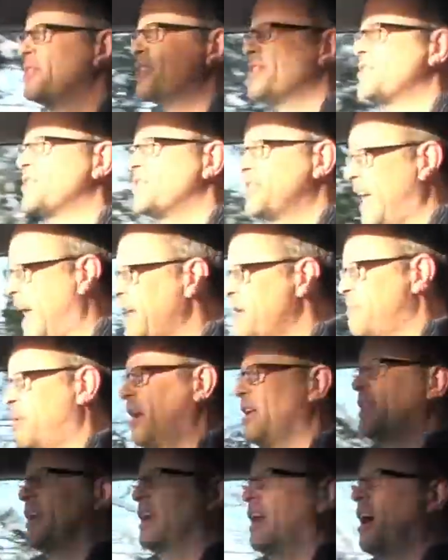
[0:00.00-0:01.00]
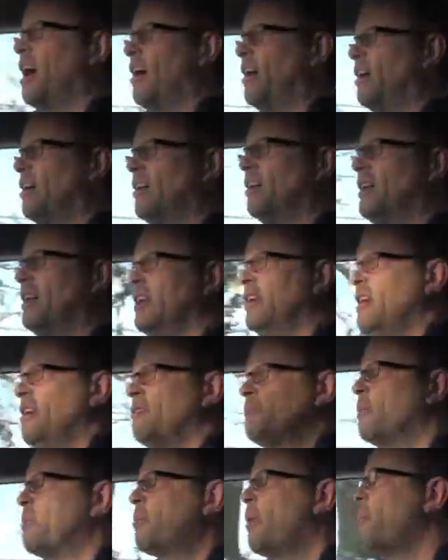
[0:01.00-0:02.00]
to stand by the car
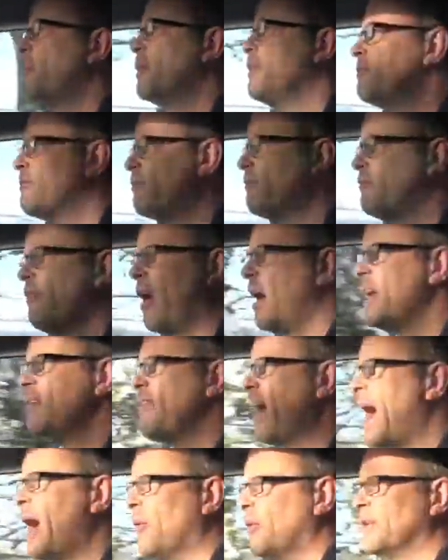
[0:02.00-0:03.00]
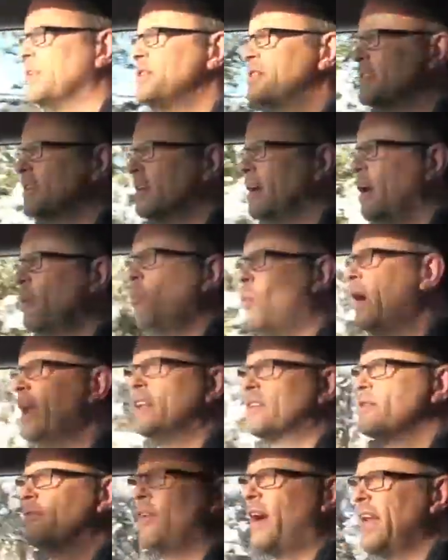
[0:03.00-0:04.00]
for probably 5 hours and
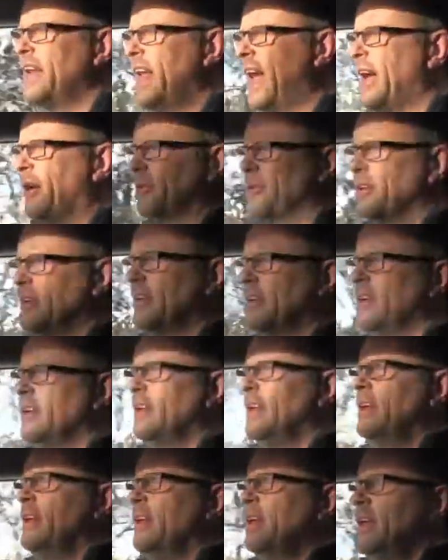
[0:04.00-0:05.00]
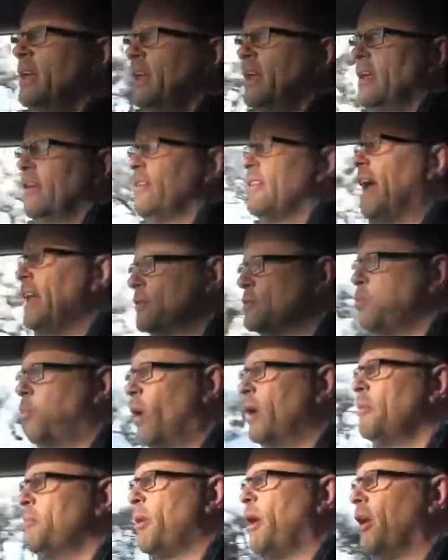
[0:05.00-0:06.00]
wait to find out. That's
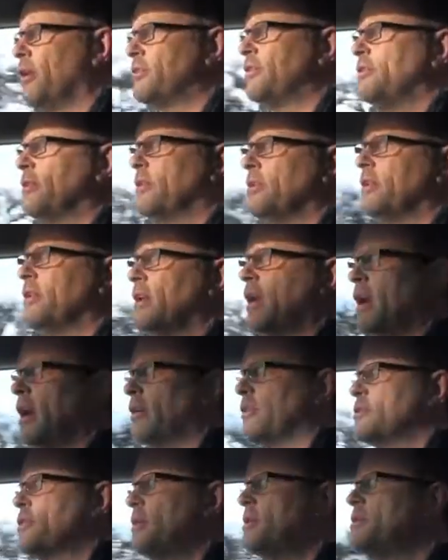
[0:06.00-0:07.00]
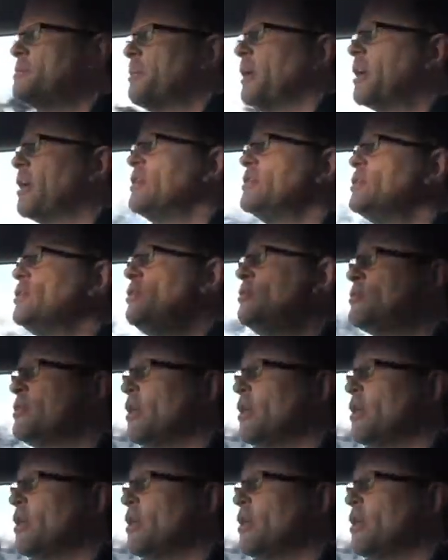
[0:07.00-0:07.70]
one part of the answer, is because you